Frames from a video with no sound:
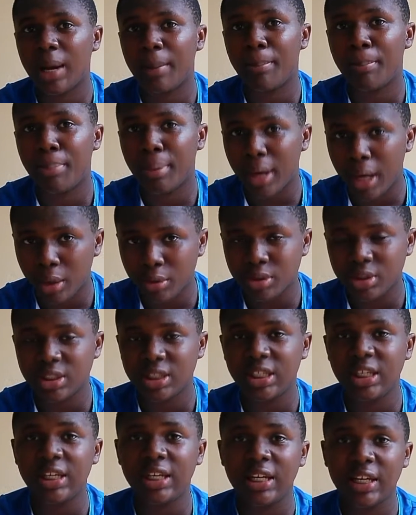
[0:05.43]
about
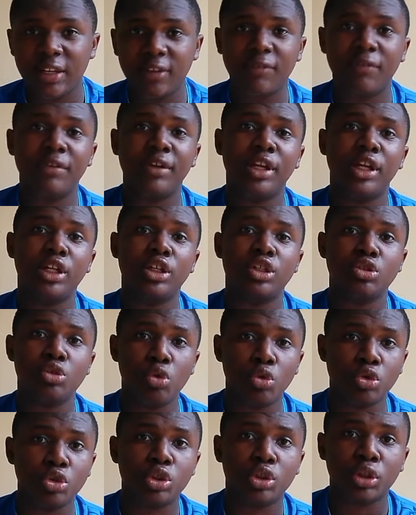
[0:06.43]
the Infinix
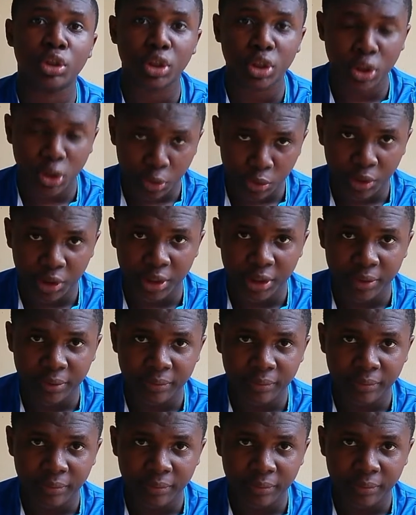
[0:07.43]
Note 3.